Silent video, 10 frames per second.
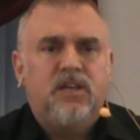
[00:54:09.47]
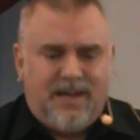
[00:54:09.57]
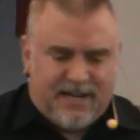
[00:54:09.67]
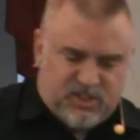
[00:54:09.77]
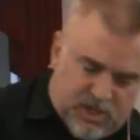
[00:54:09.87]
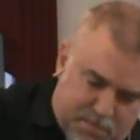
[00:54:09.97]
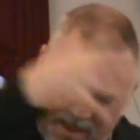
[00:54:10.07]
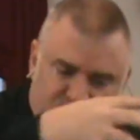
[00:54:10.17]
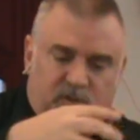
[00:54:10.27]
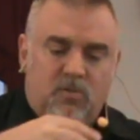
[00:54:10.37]
You got to
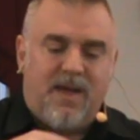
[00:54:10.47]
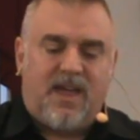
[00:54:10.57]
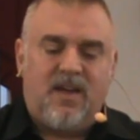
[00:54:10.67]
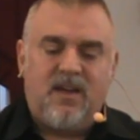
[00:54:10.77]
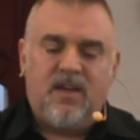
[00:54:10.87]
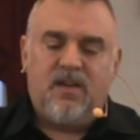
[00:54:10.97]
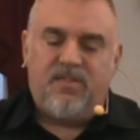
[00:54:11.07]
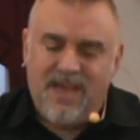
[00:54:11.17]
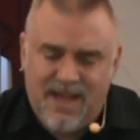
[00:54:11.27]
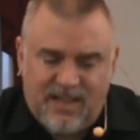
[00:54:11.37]
submit to me.
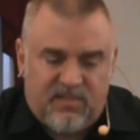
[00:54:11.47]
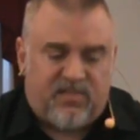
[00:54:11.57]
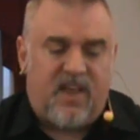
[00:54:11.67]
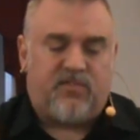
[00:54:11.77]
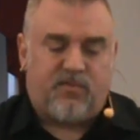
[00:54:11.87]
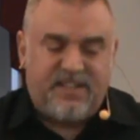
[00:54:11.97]
Then it says,